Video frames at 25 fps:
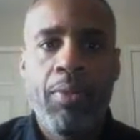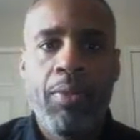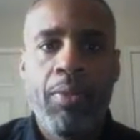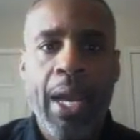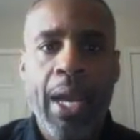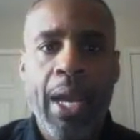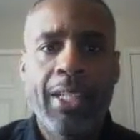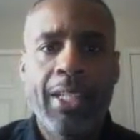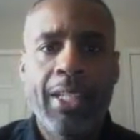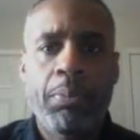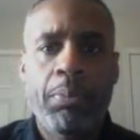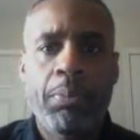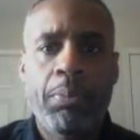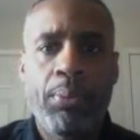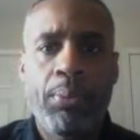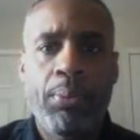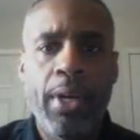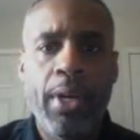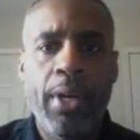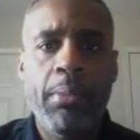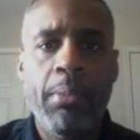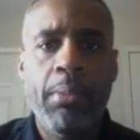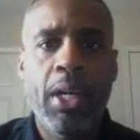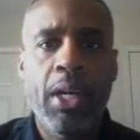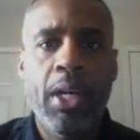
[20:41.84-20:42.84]
that's
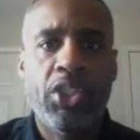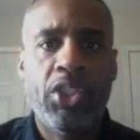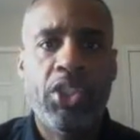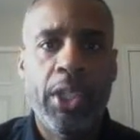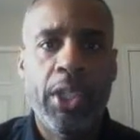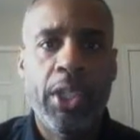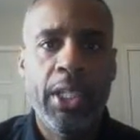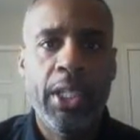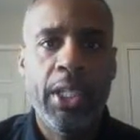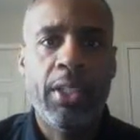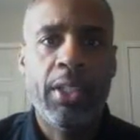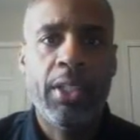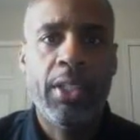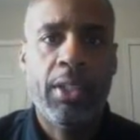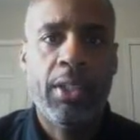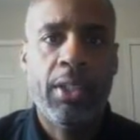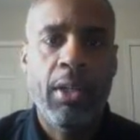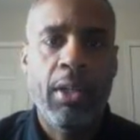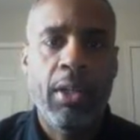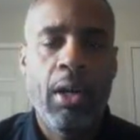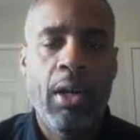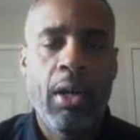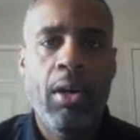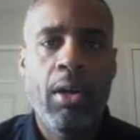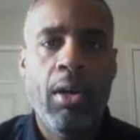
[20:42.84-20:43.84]
pretty much it
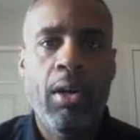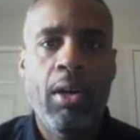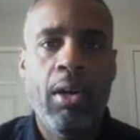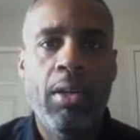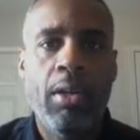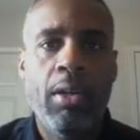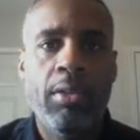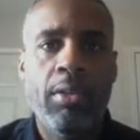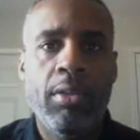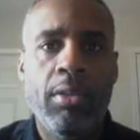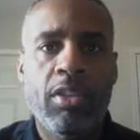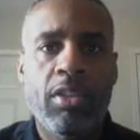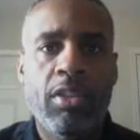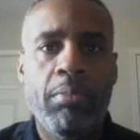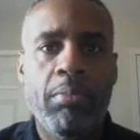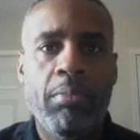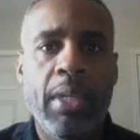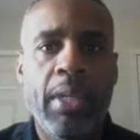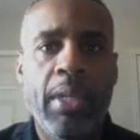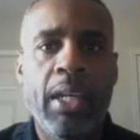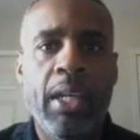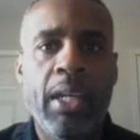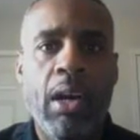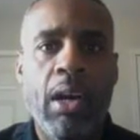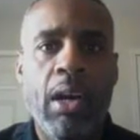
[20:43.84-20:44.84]
on
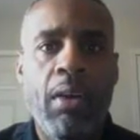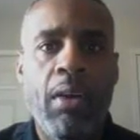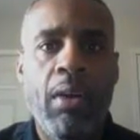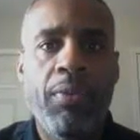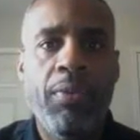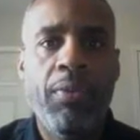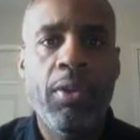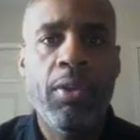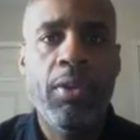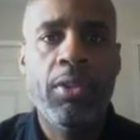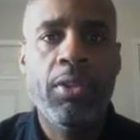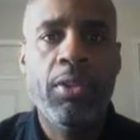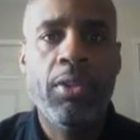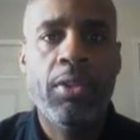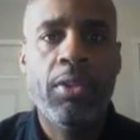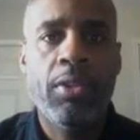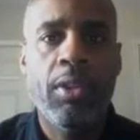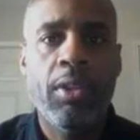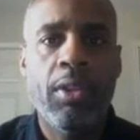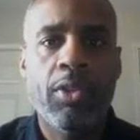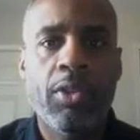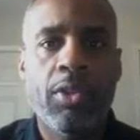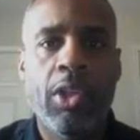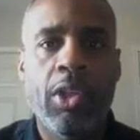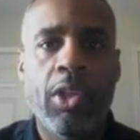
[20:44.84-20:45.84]
submitting offers.
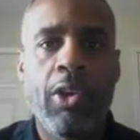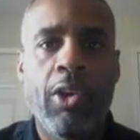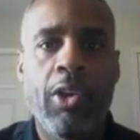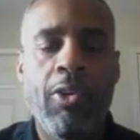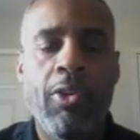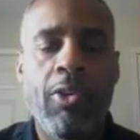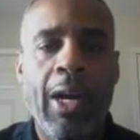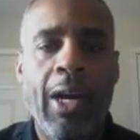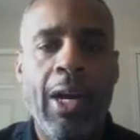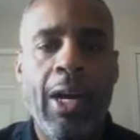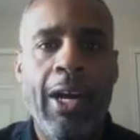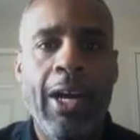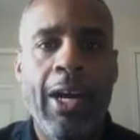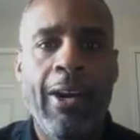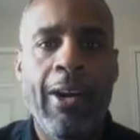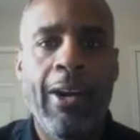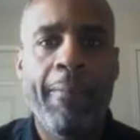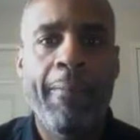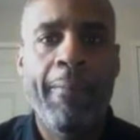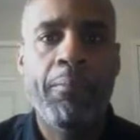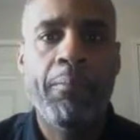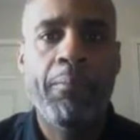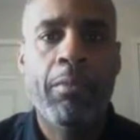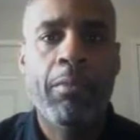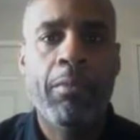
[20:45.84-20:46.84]
So
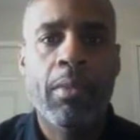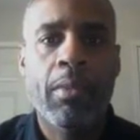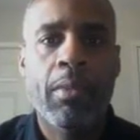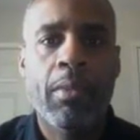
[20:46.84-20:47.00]
I